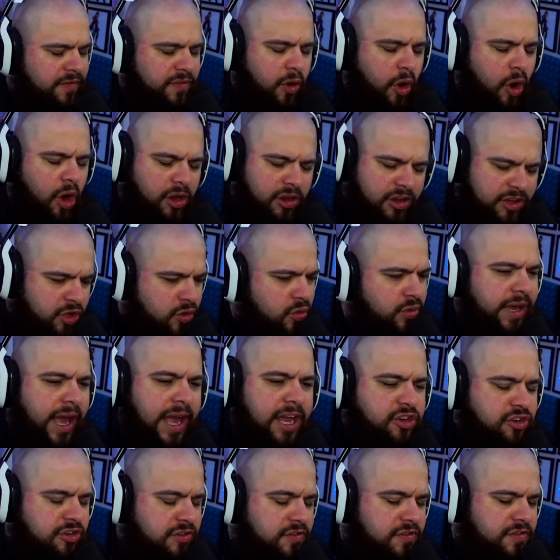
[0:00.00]
For all you
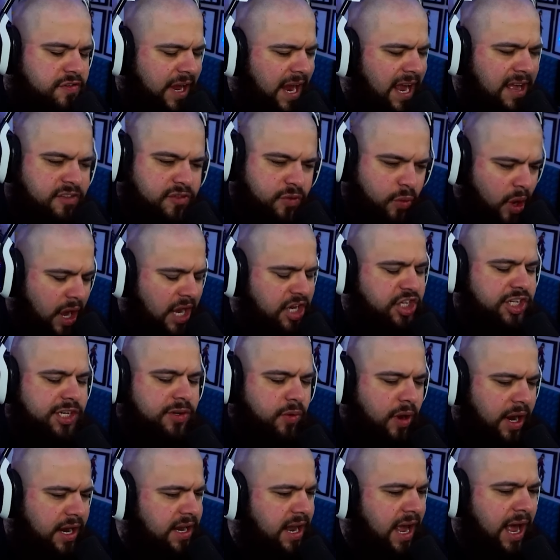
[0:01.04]
Genshin stands watching
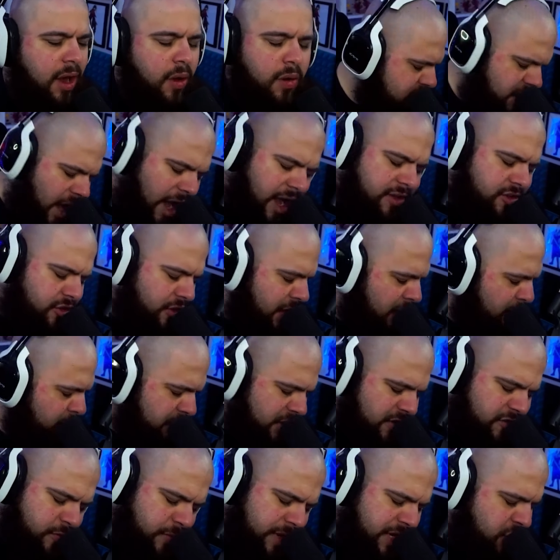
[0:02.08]
right now, Dr. L
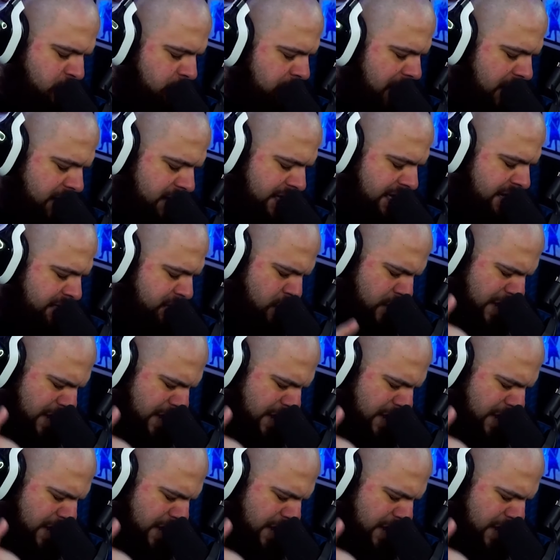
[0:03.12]
plus ratio about to give you